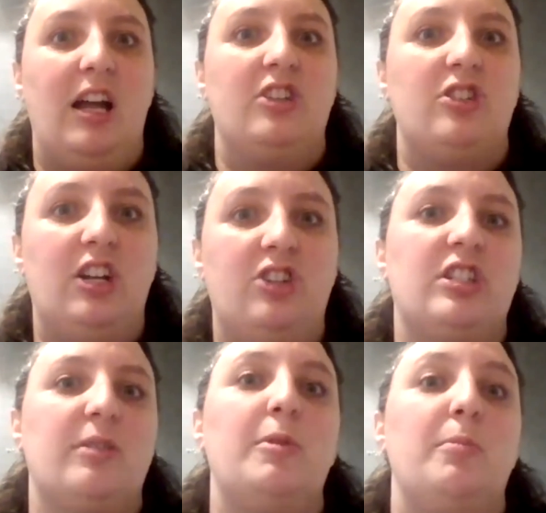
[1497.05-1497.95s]
it's not
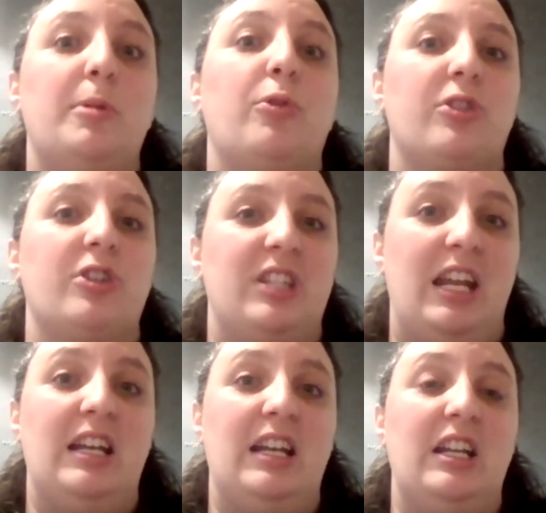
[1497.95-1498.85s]
just something people are
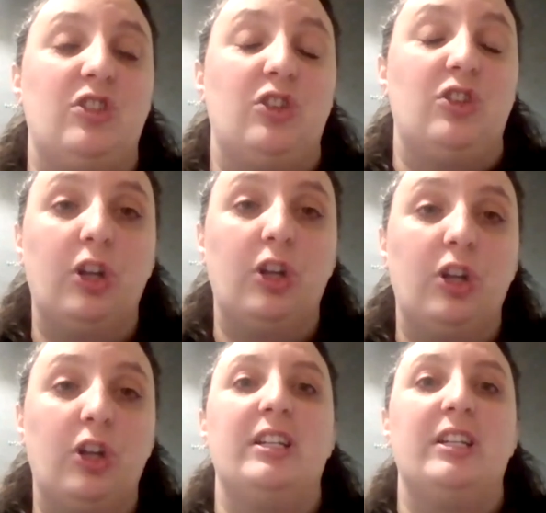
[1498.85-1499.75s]
saying, it's
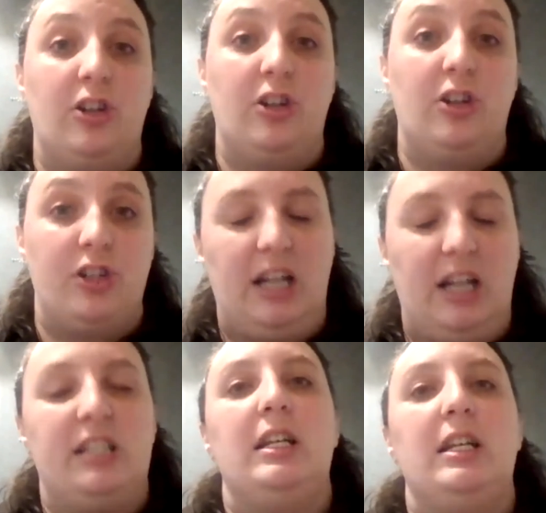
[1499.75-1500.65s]
literally entire
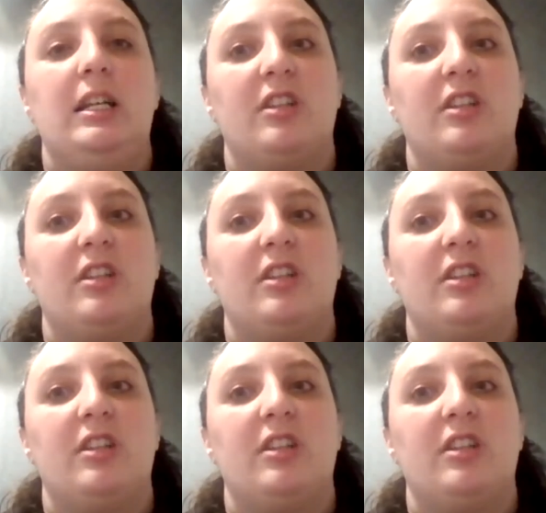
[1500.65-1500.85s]
tech teams,